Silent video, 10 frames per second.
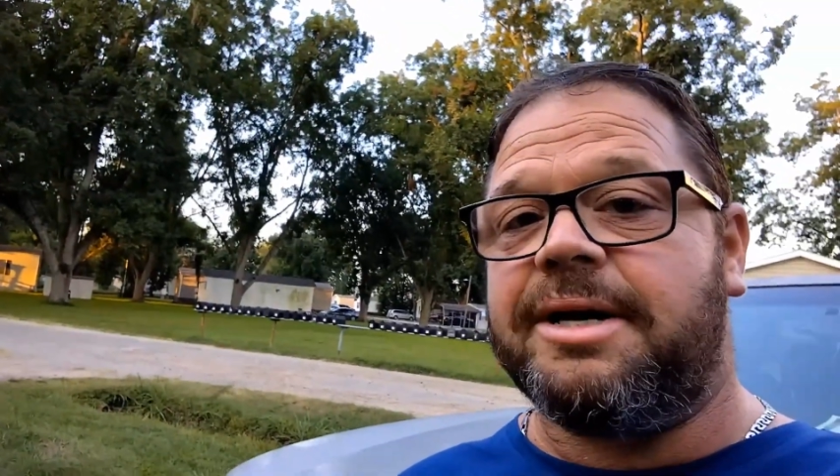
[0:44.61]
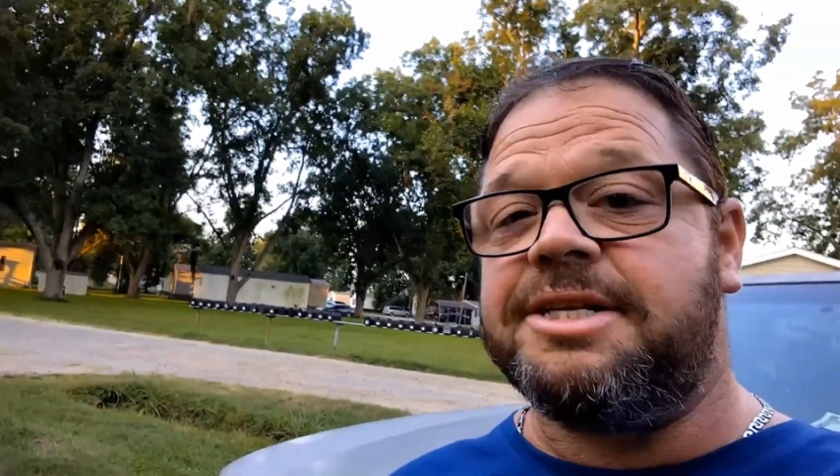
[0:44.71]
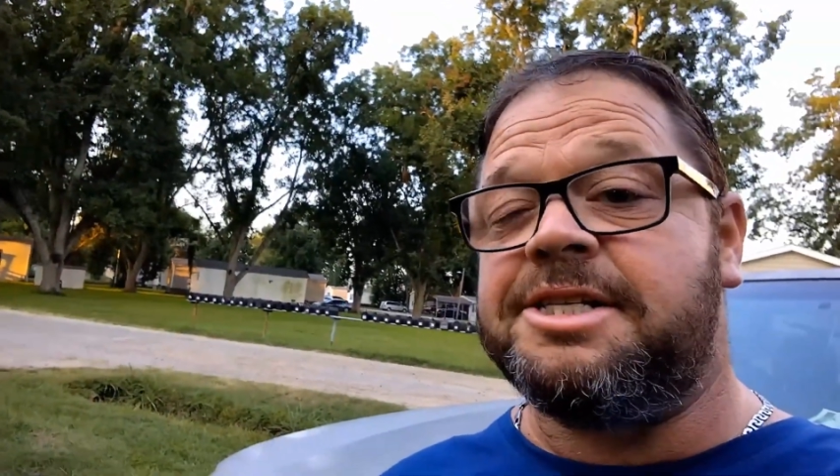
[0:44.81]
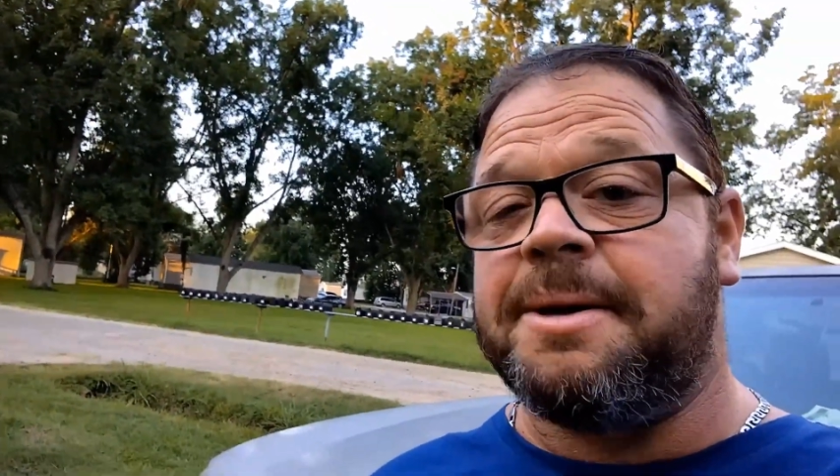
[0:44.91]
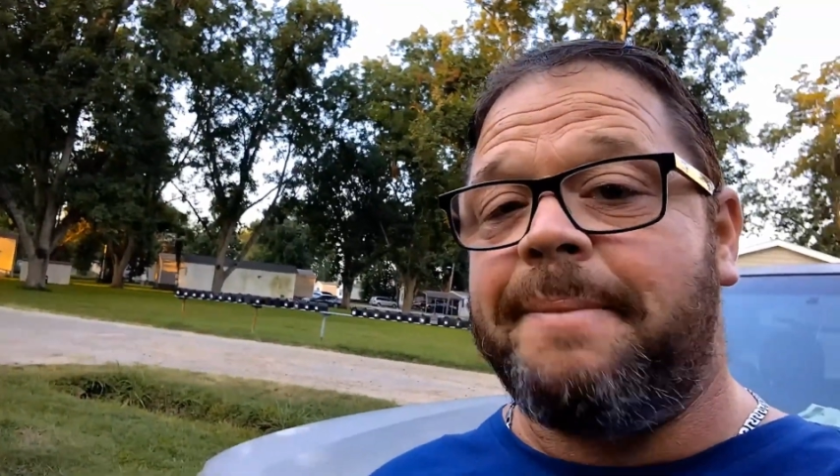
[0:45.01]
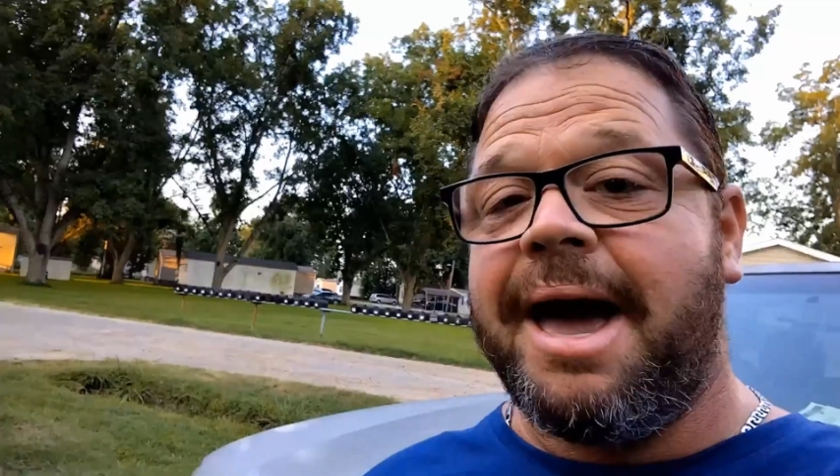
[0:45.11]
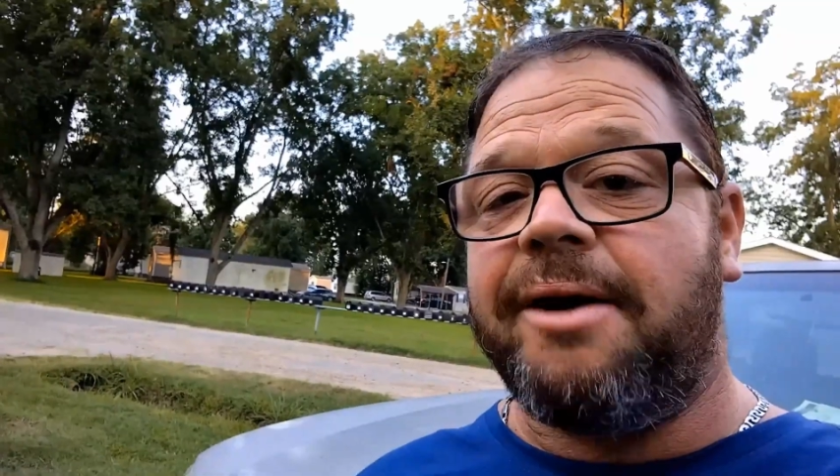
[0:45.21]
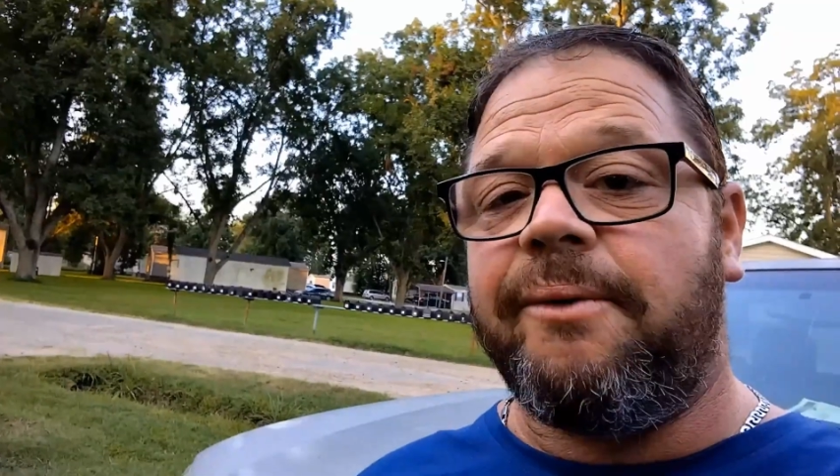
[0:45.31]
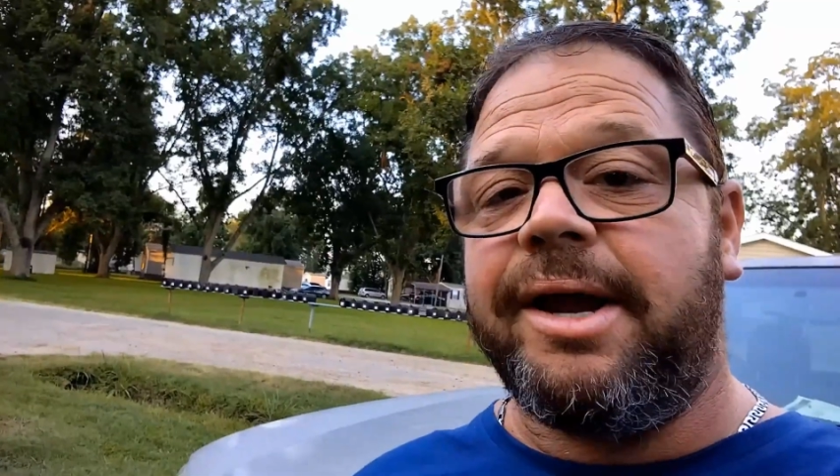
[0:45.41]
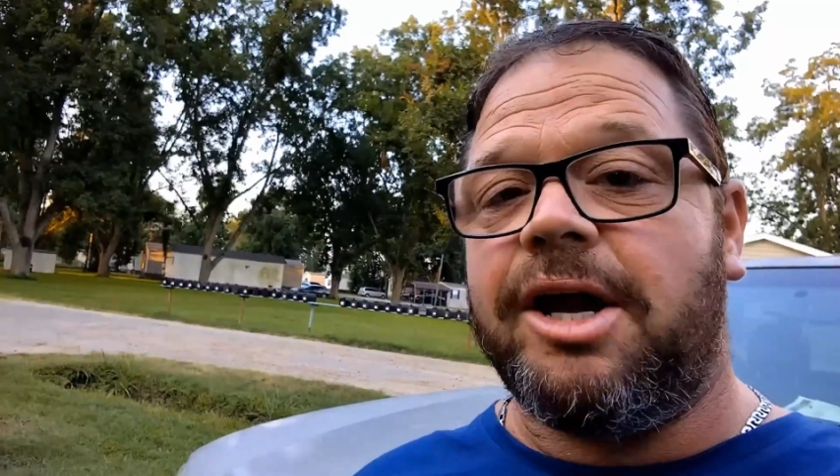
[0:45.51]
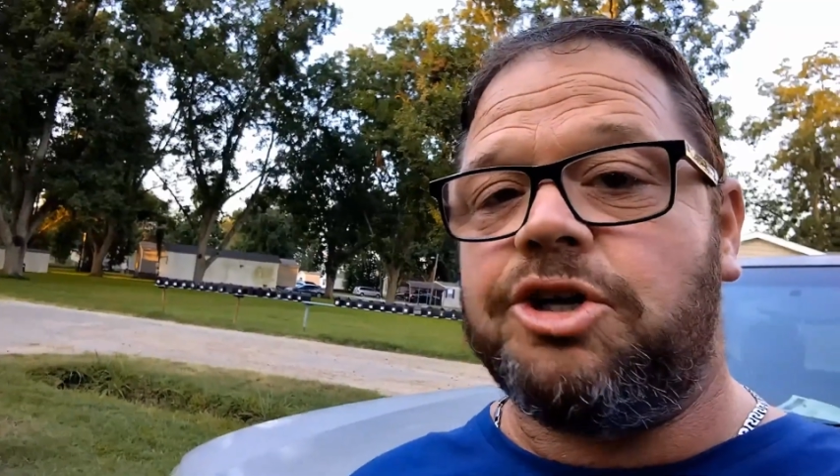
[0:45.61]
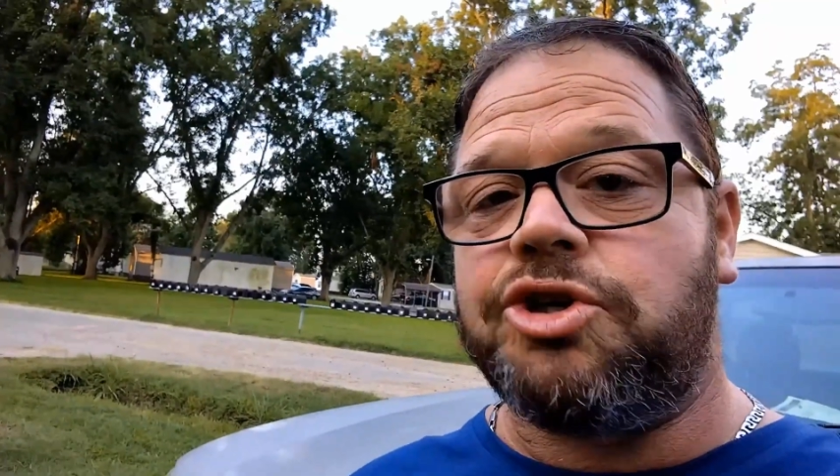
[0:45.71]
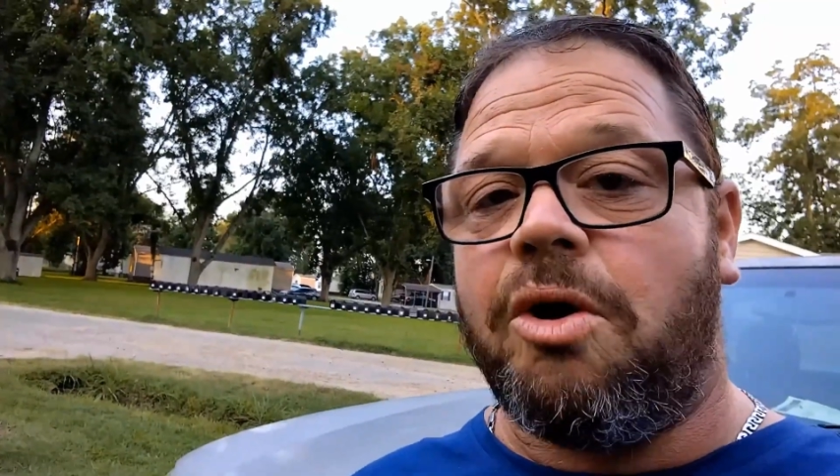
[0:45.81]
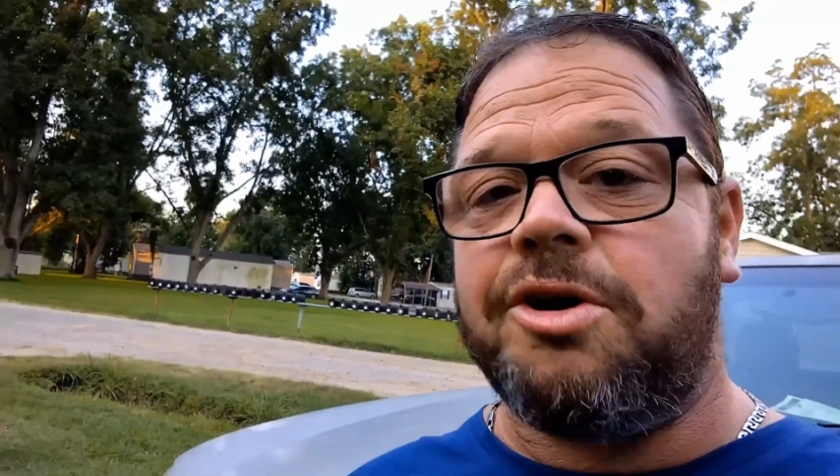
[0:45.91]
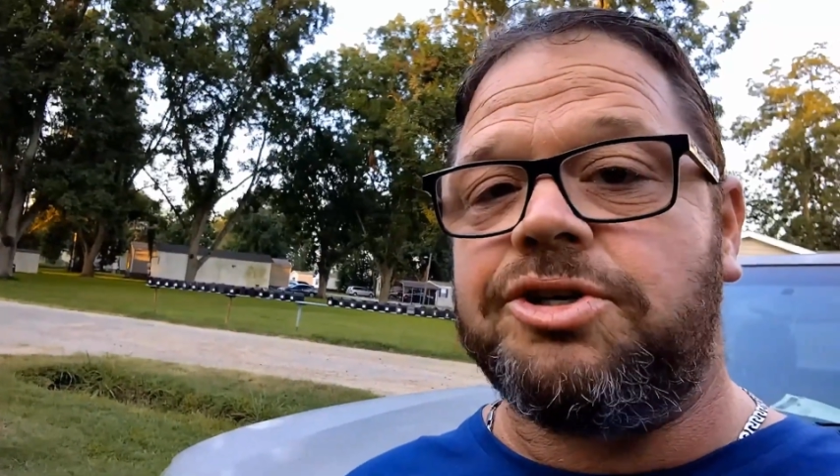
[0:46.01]
because it's a battery,
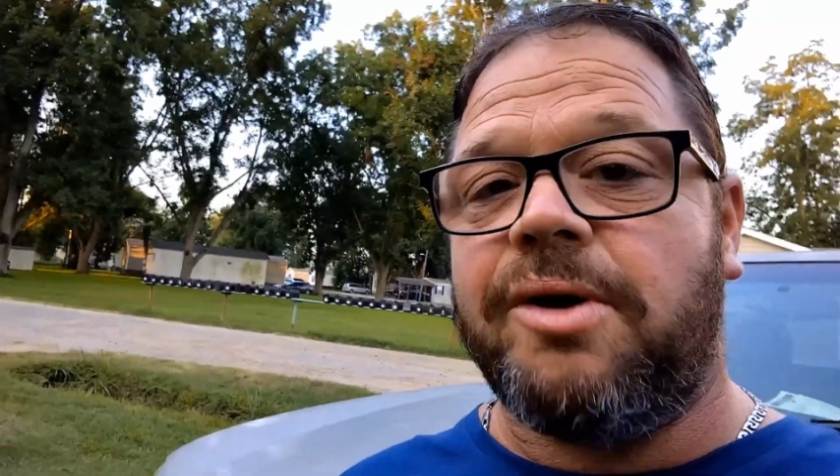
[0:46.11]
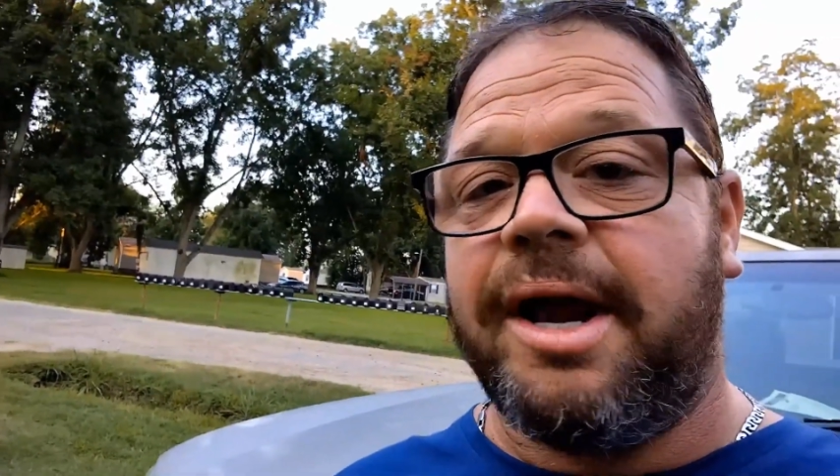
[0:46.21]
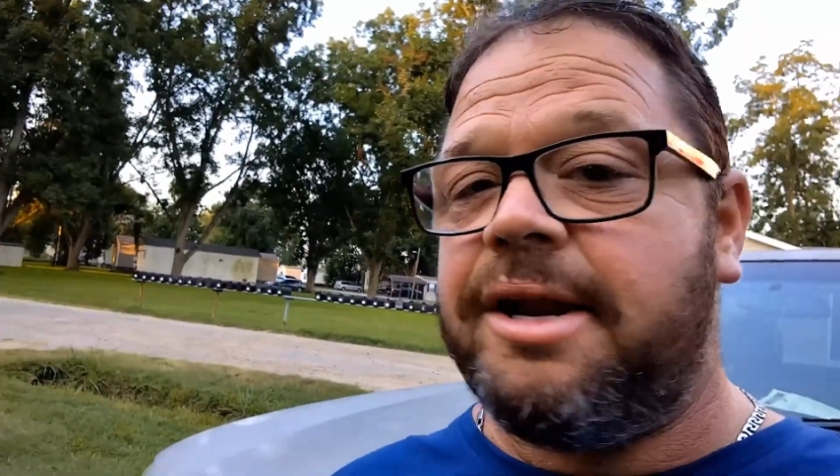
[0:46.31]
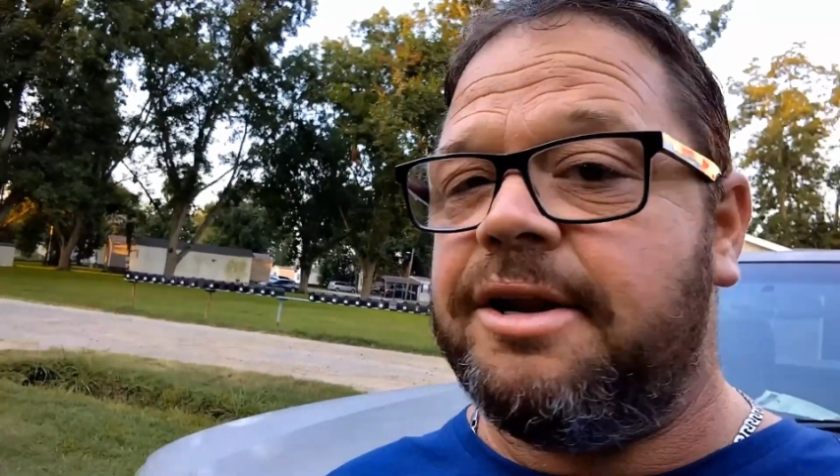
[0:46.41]
a charger,